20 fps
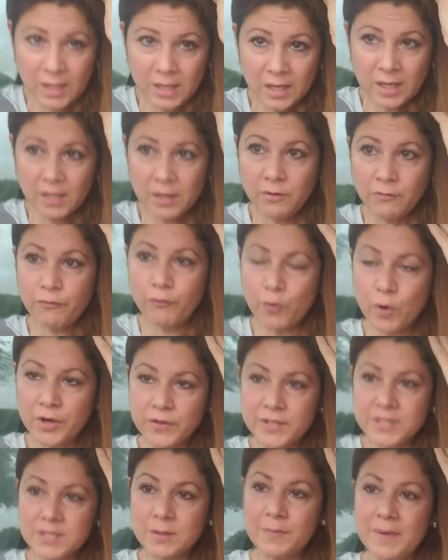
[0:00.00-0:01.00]
In
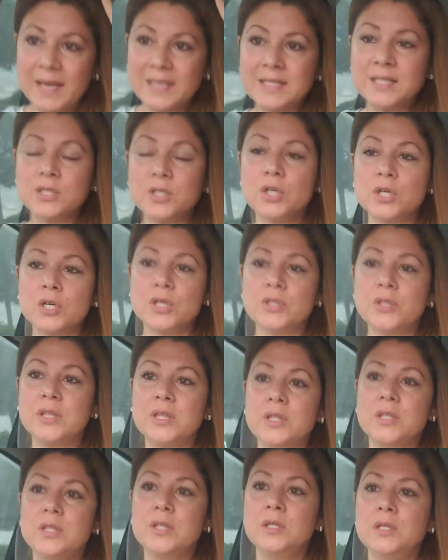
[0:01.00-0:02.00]
4th semester,
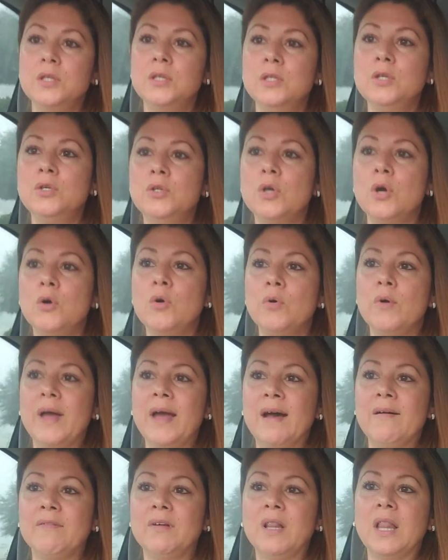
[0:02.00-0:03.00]
you don't
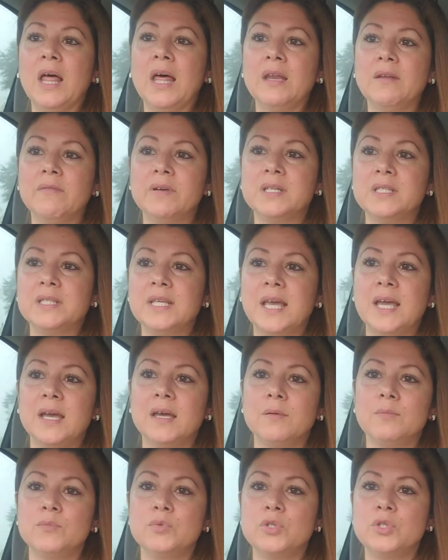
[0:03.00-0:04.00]
have a lot of
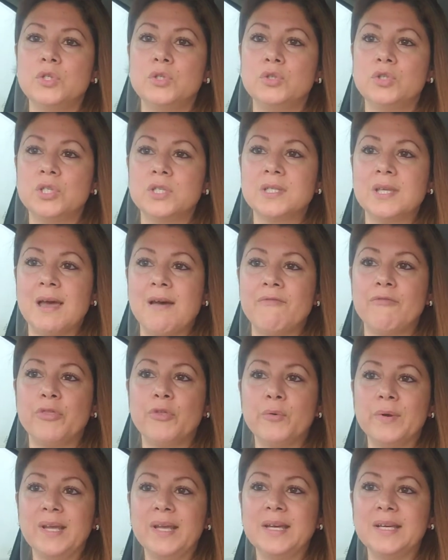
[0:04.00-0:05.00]
exams. You just have
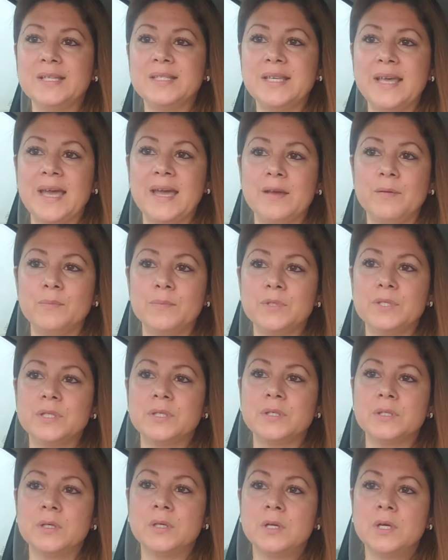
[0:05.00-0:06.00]
3
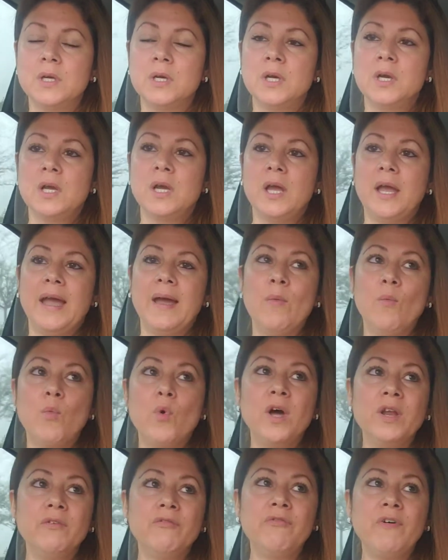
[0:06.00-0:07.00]
exams and
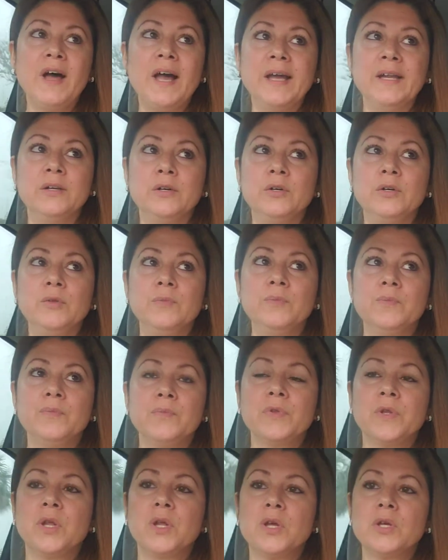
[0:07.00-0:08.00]
1 final.
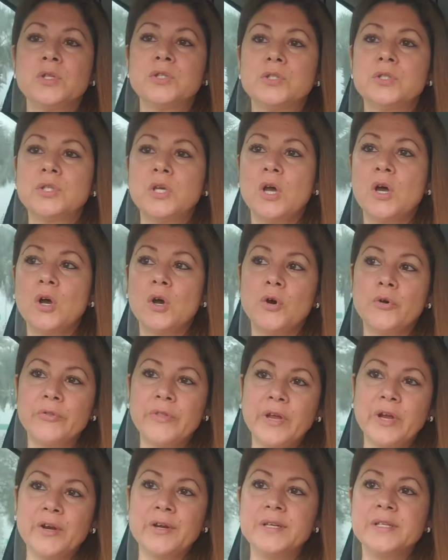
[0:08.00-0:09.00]
So
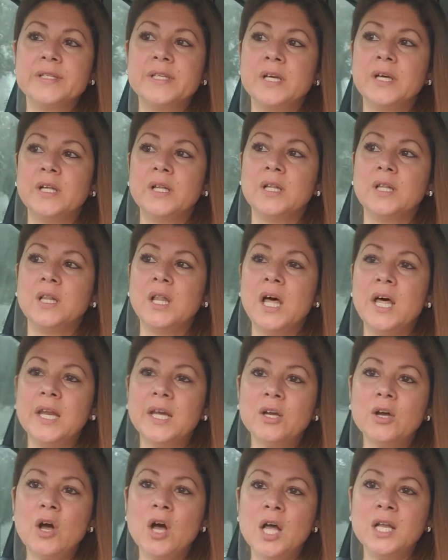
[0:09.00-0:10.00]
there is a
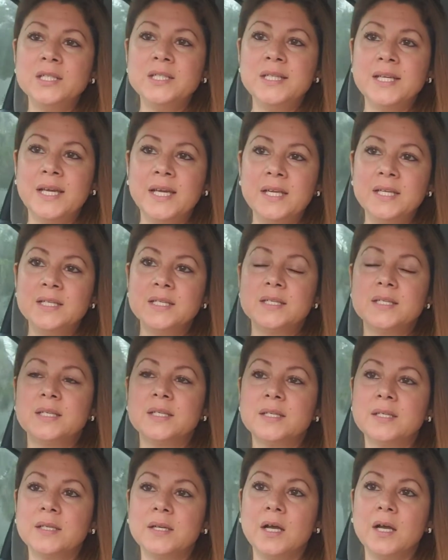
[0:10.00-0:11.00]
lot of content,
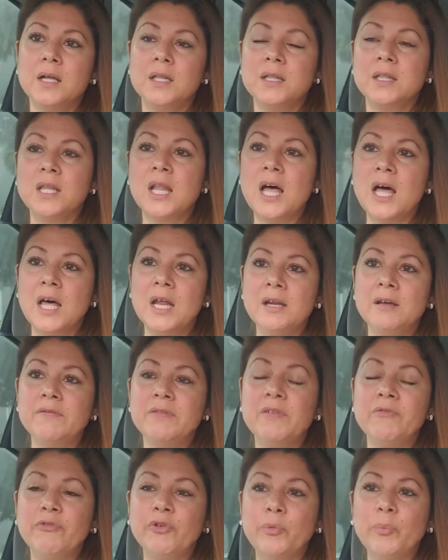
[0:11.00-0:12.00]
a lot
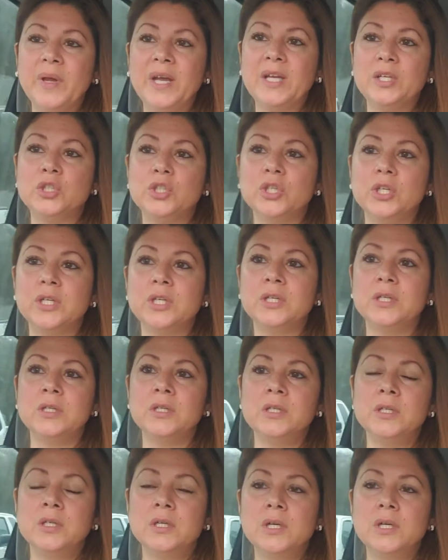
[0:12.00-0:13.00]
of information,